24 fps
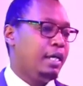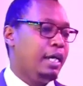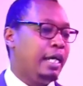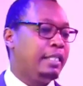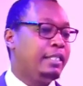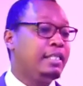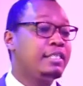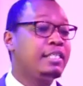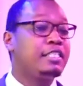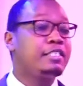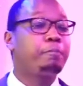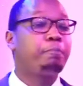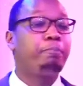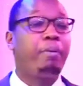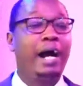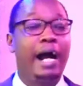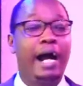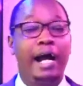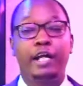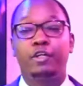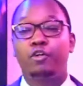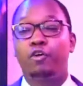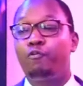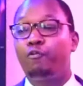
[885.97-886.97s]
And this is
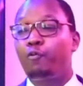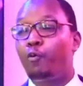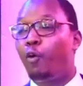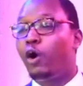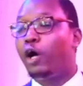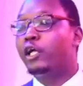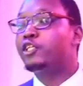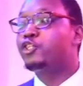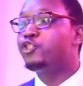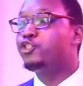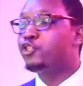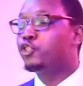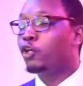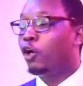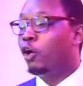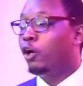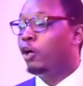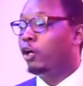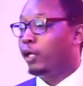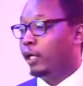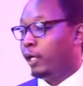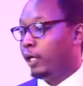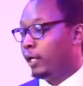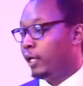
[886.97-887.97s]
part of what
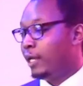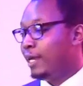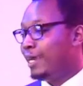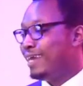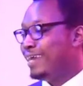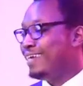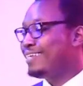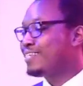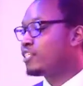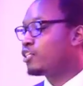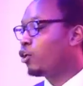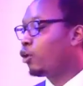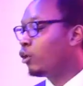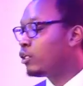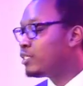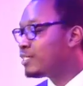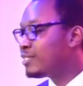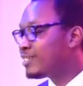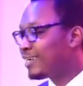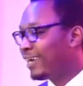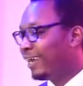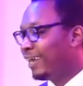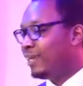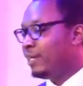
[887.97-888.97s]
John is
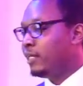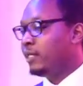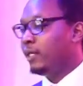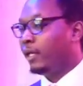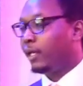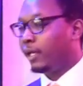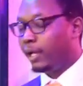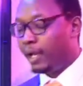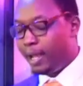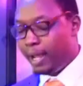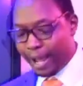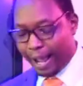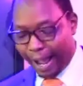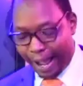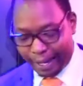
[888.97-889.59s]
contending